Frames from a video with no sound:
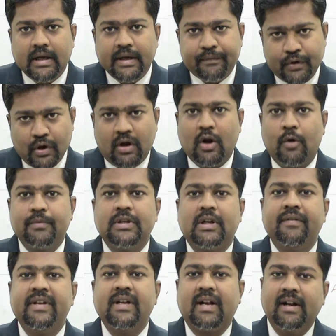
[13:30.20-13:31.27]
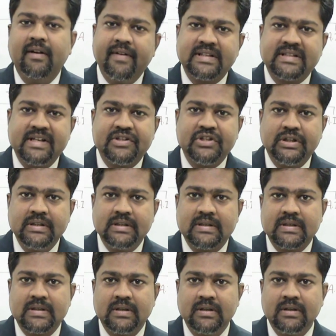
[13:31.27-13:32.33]
If you are observing railway
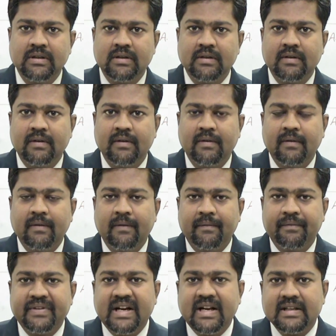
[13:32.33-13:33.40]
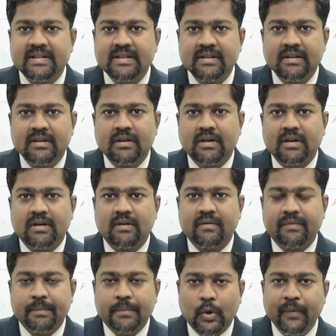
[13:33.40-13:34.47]
stations, there is
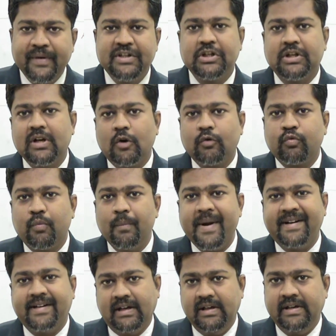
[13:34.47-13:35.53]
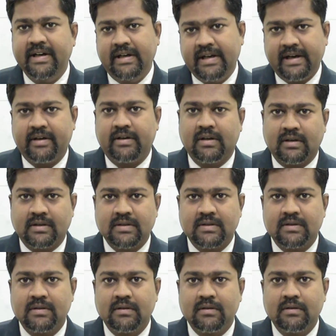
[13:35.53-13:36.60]
provision of metal
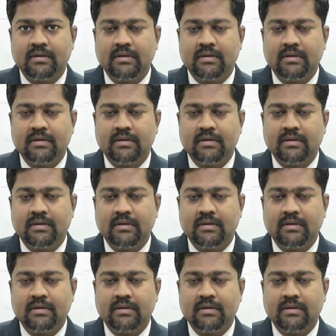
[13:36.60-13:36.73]
detectors.